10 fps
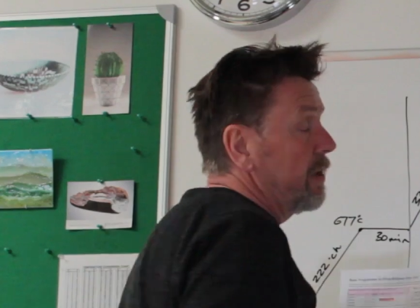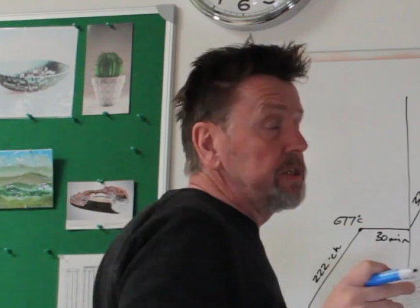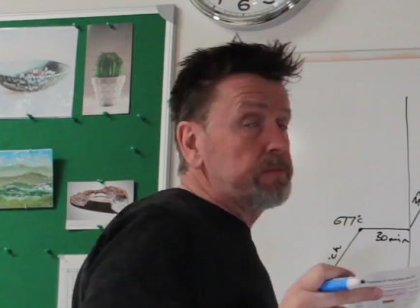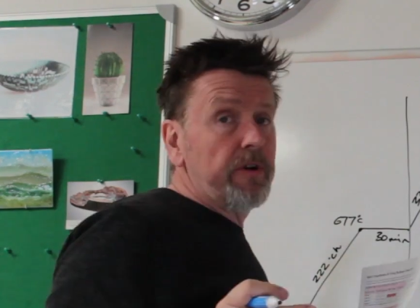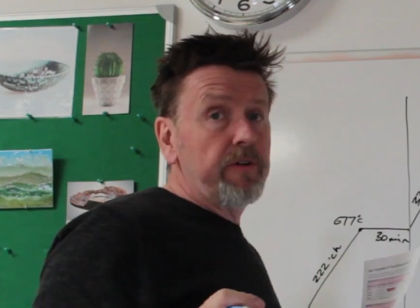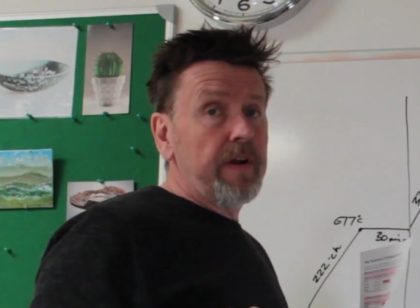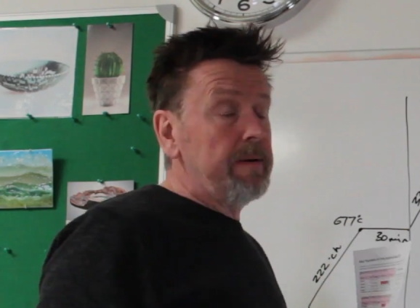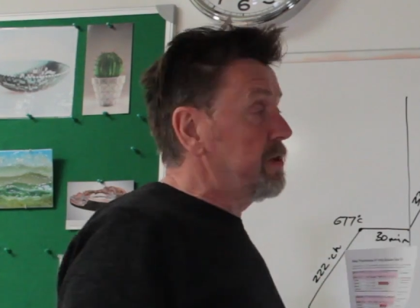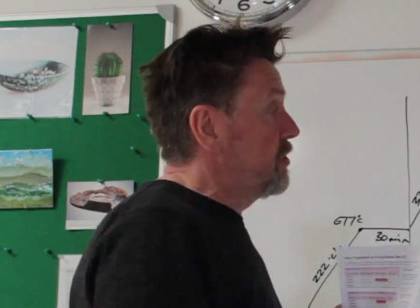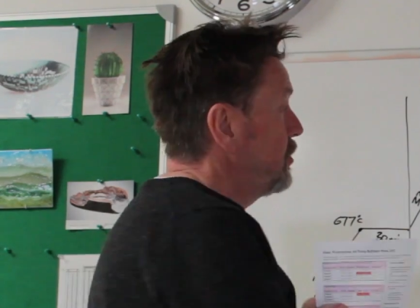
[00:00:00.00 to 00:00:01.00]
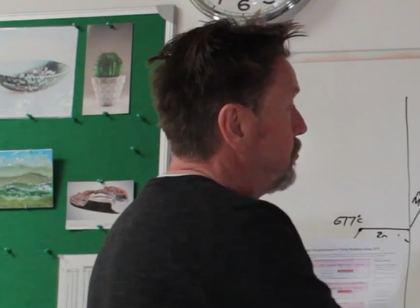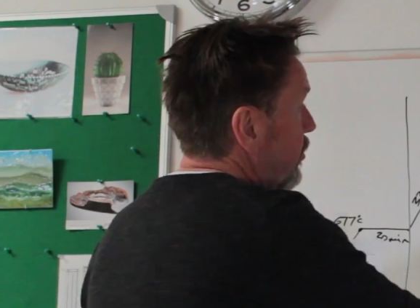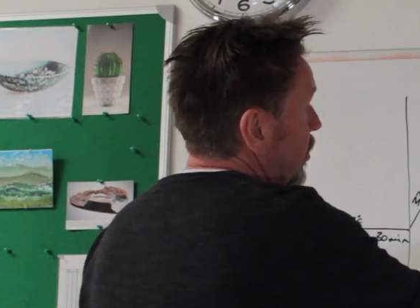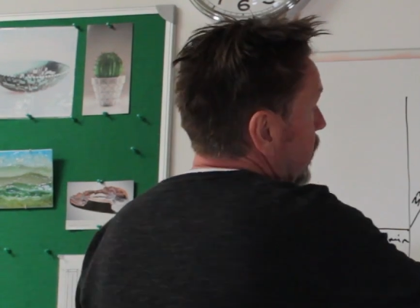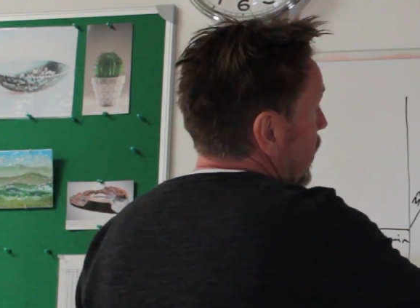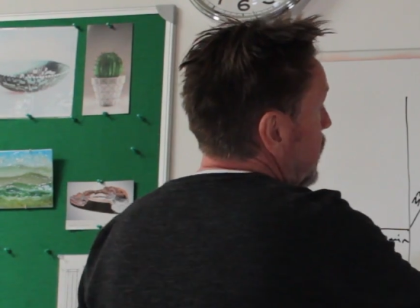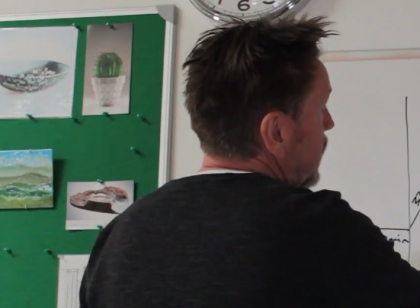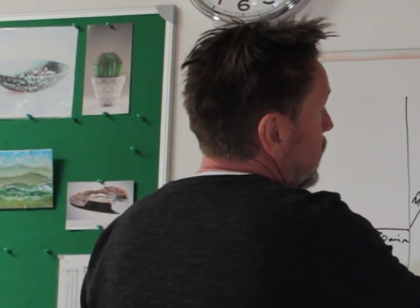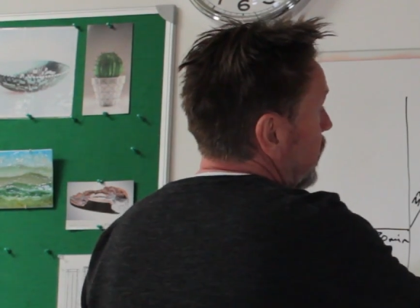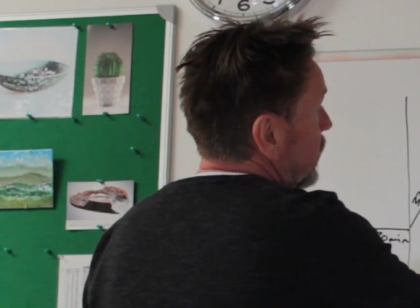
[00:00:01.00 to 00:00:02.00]
most programmers, you program
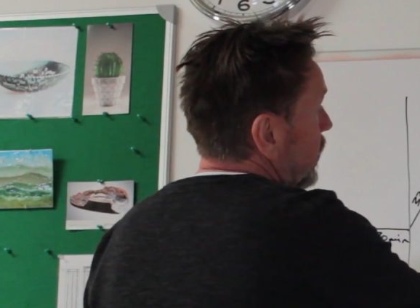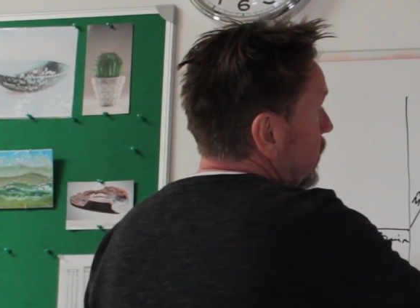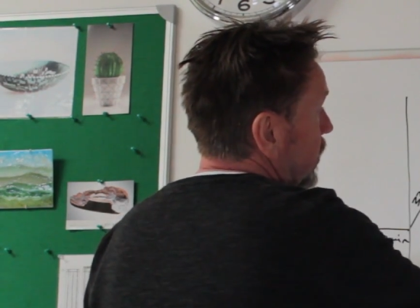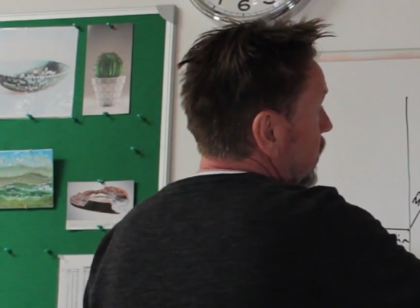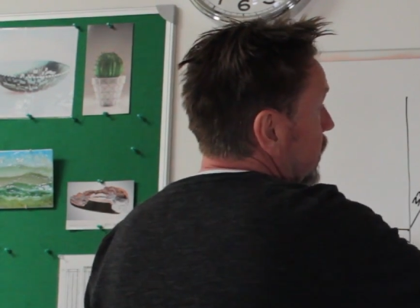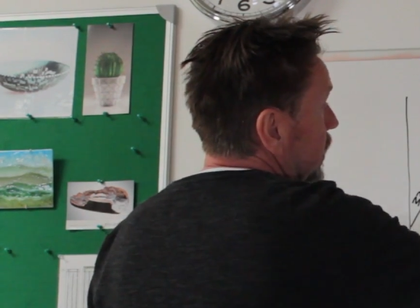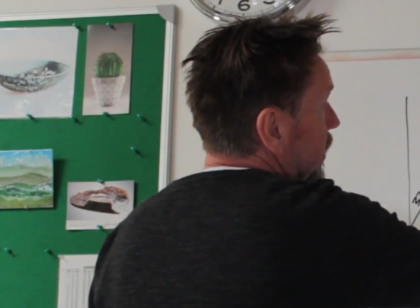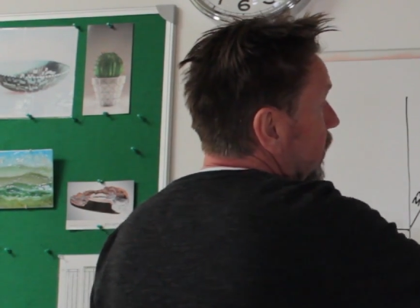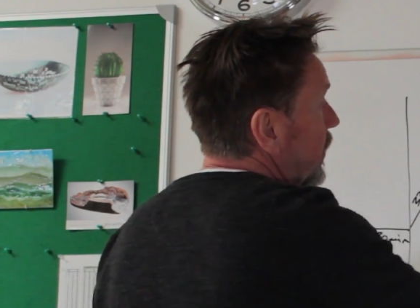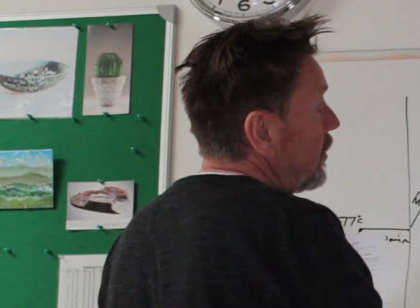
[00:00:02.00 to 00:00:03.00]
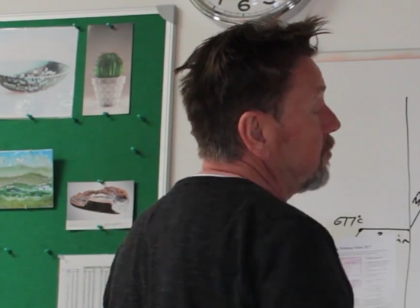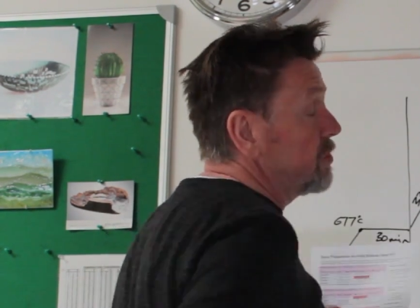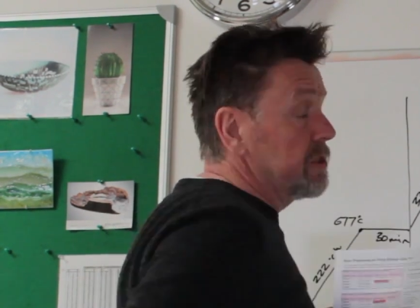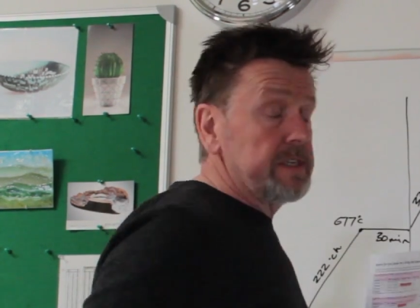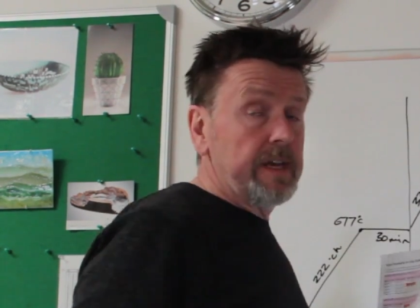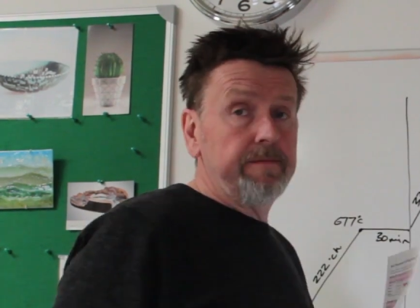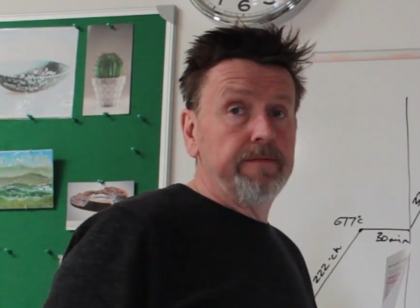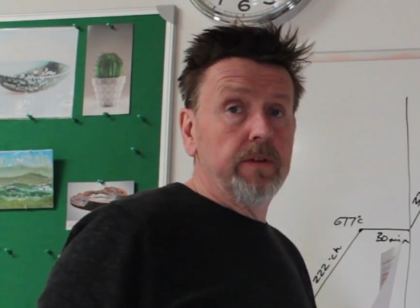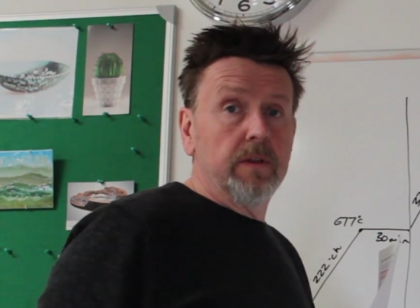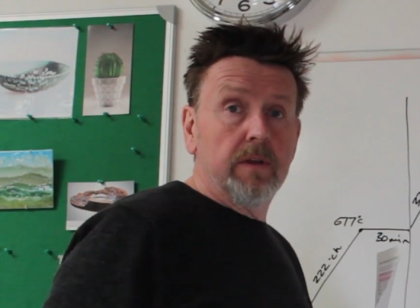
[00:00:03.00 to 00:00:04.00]
in nine ninety-nine and then it will just say
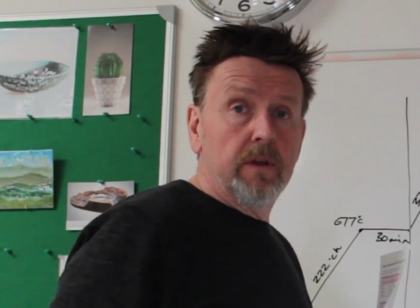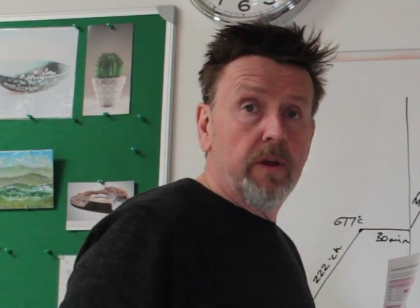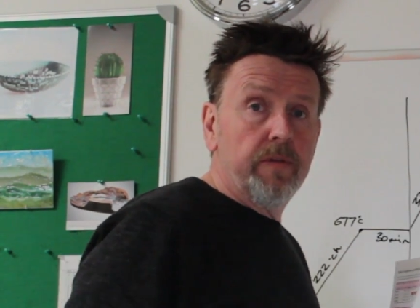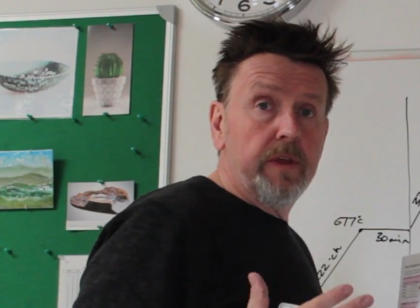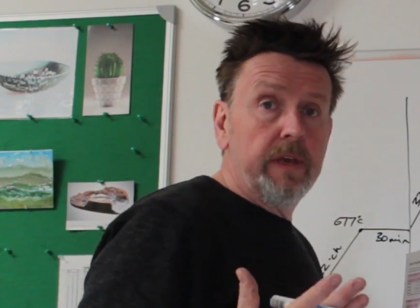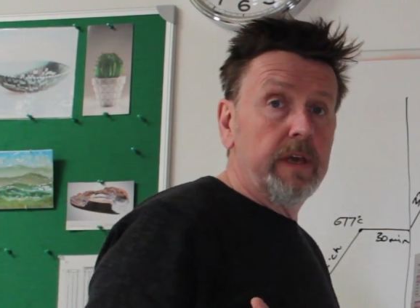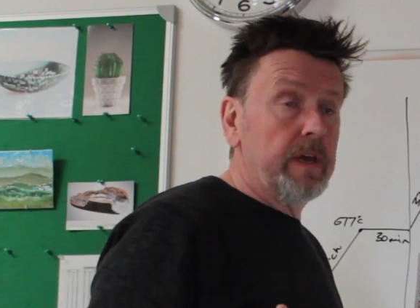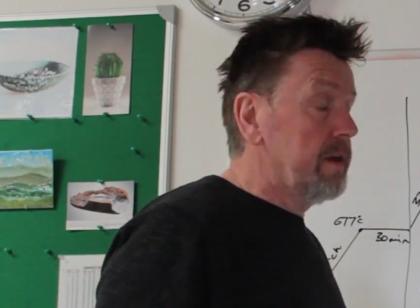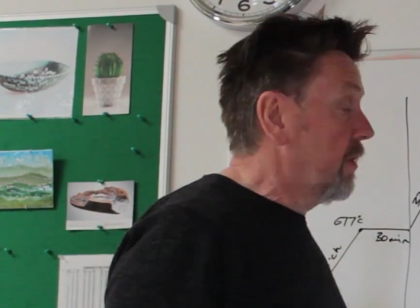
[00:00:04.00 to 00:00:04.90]
full on the, uh,